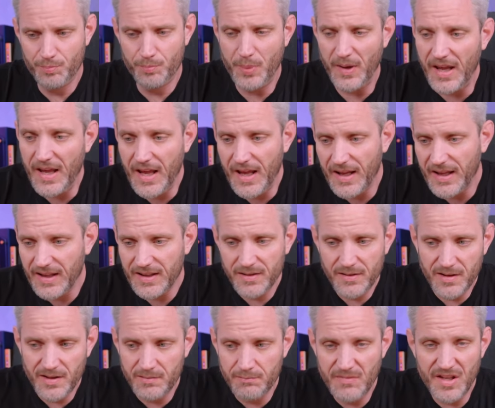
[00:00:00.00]
big
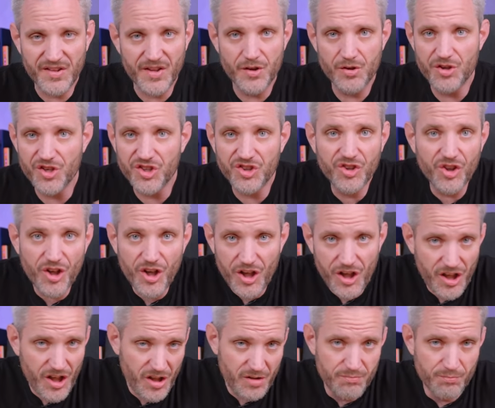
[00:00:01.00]
and
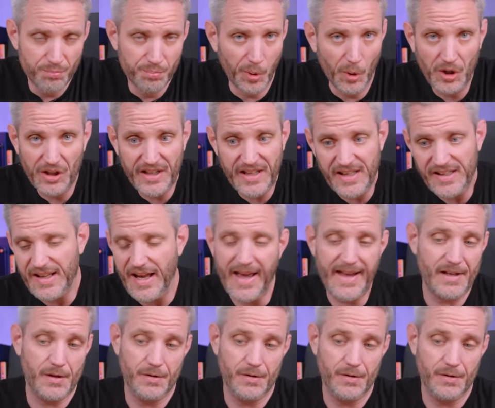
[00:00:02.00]
misunderstood, bullied, I